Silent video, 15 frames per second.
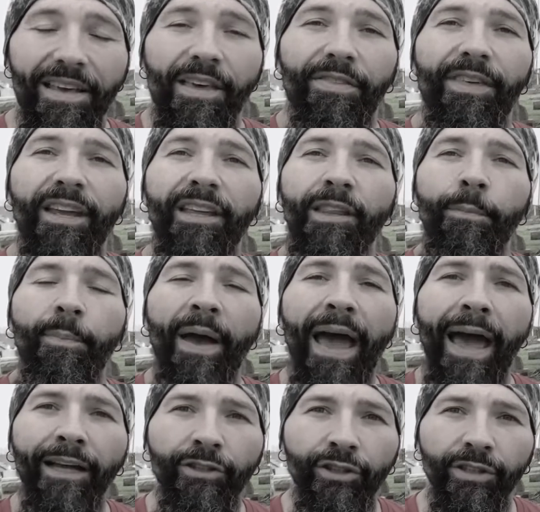Thinking that
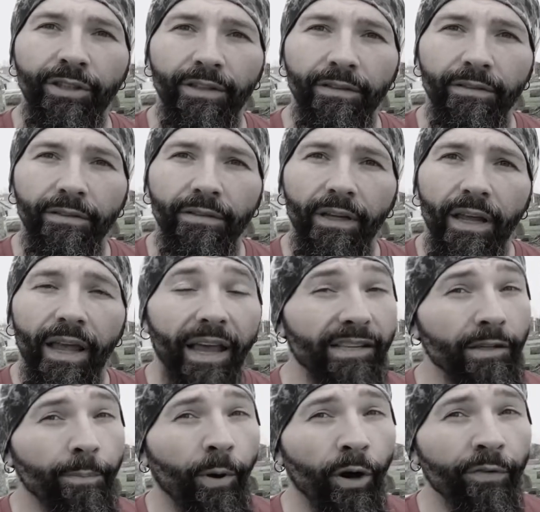passion
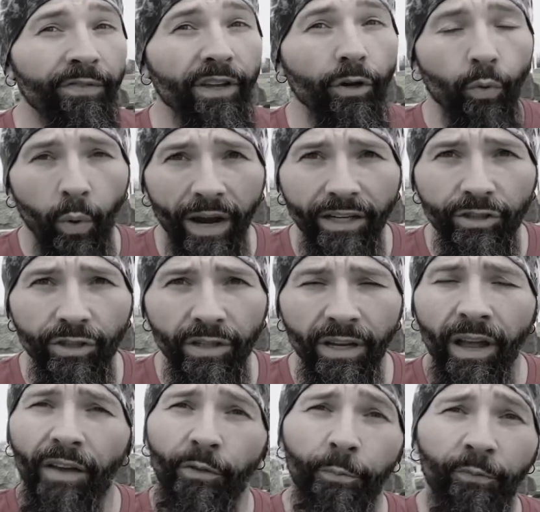isn't part of the equation
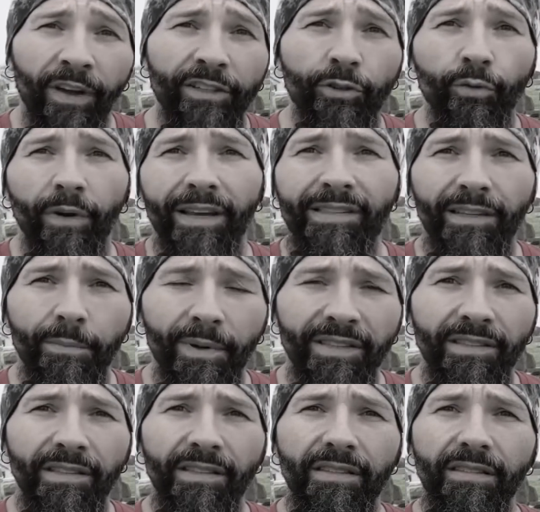of the professional wrestling
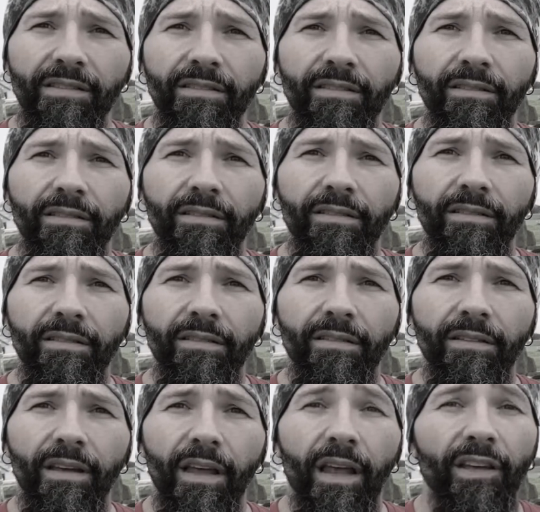business
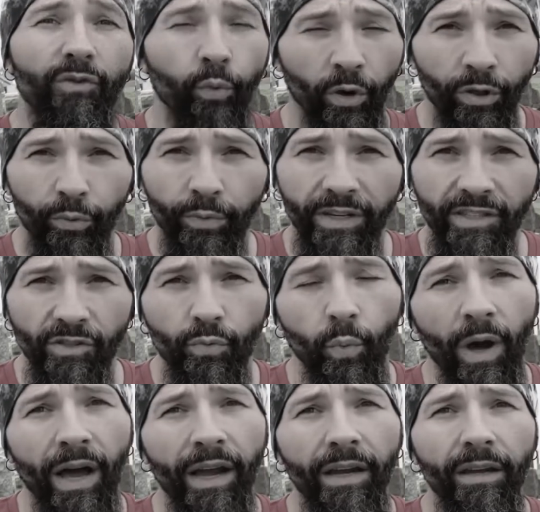is one of the reasons
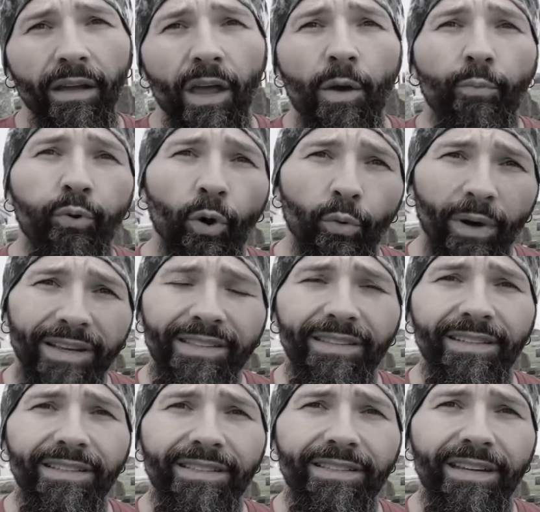why pro wrestling
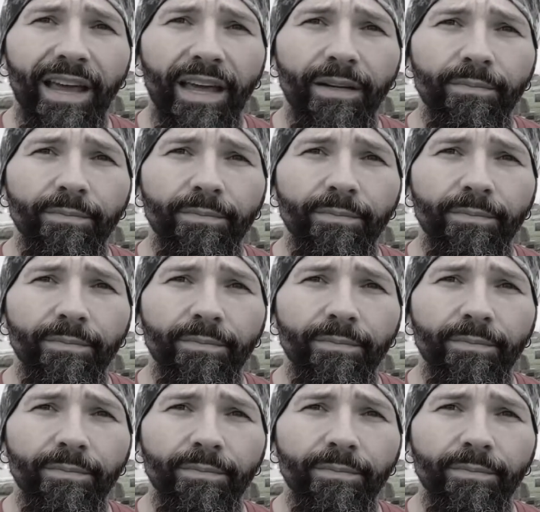is dead.